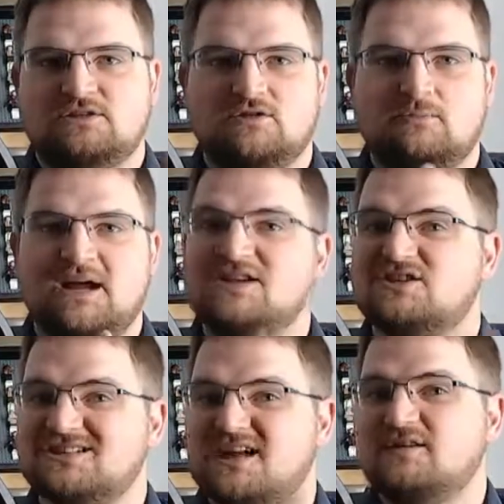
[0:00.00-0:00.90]
your
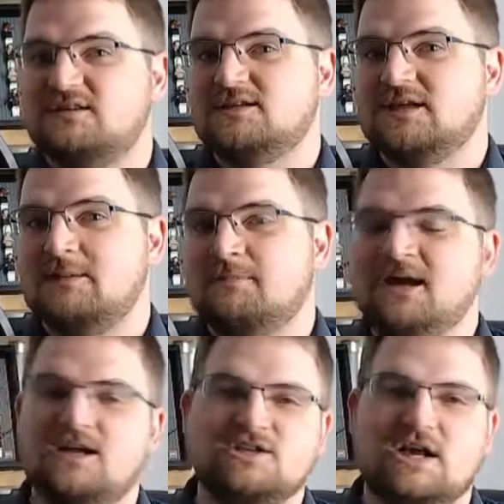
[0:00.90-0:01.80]
page to say that this is an AMP
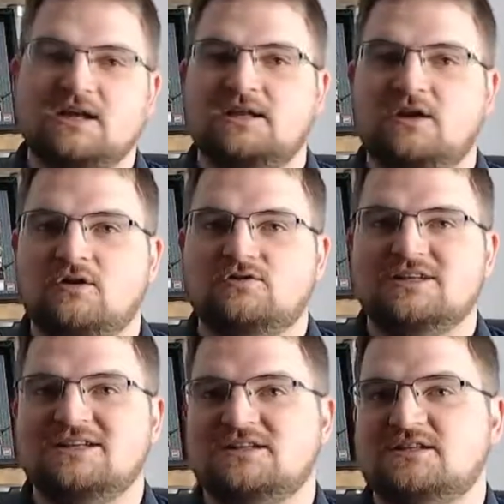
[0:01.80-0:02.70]
page, and it
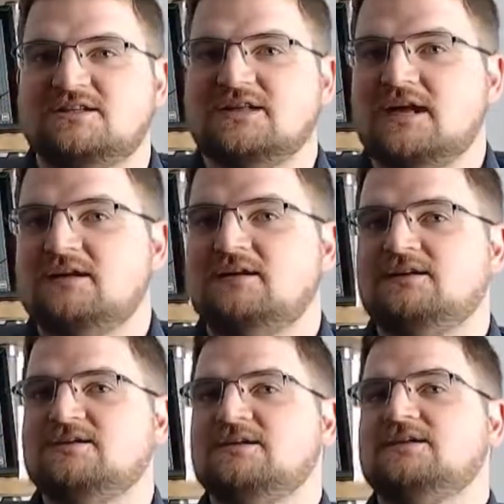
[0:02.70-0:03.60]
loads
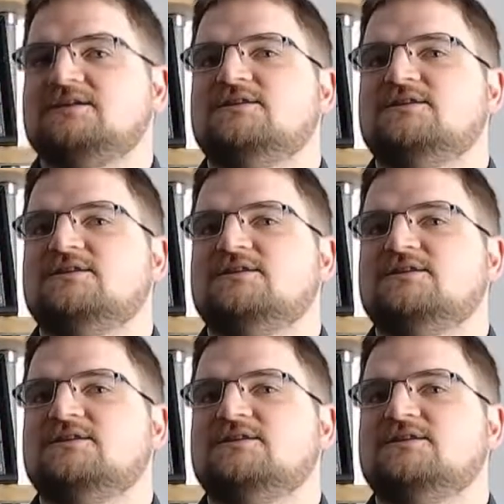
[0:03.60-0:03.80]
instantaneously.